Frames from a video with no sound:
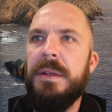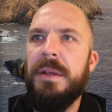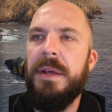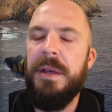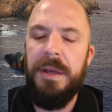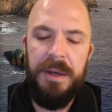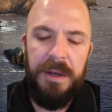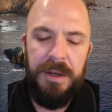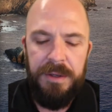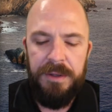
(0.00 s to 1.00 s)

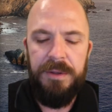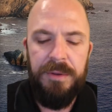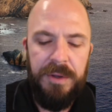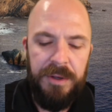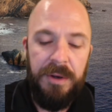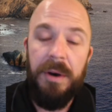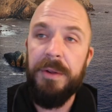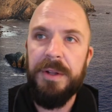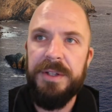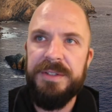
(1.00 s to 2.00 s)
And you can call
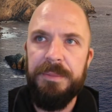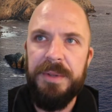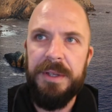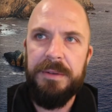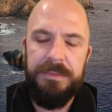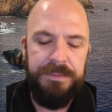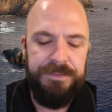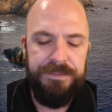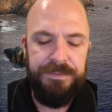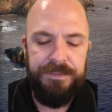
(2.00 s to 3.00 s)
the list something.
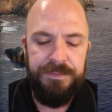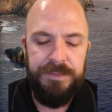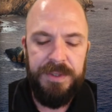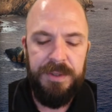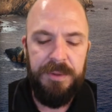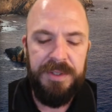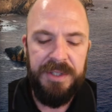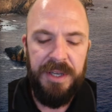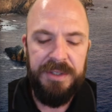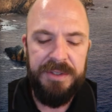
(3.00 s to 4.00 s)
So in this
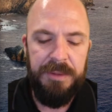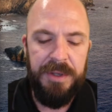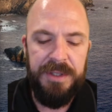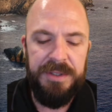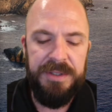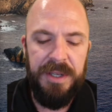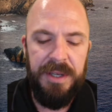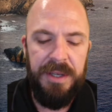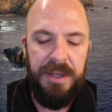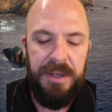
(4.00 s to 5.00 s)
case, I'm going to
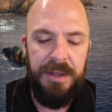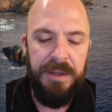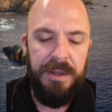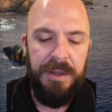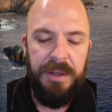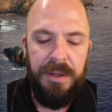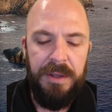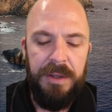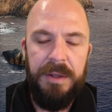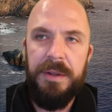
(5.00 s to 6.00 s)
say
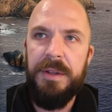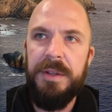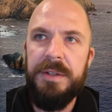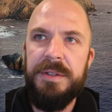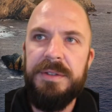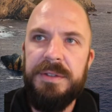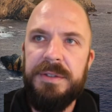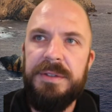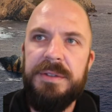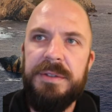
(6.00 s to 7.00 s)

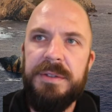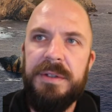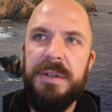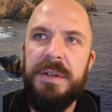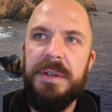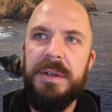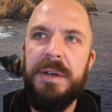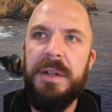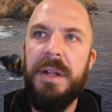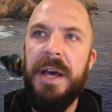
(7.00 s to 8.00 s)
this
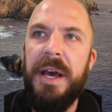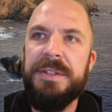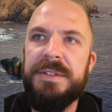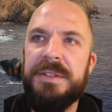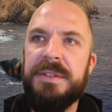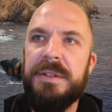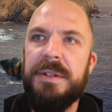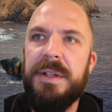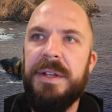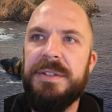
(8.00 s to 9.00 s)
class
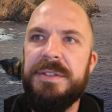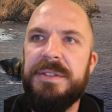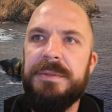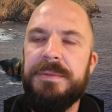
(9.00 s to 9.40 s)
list.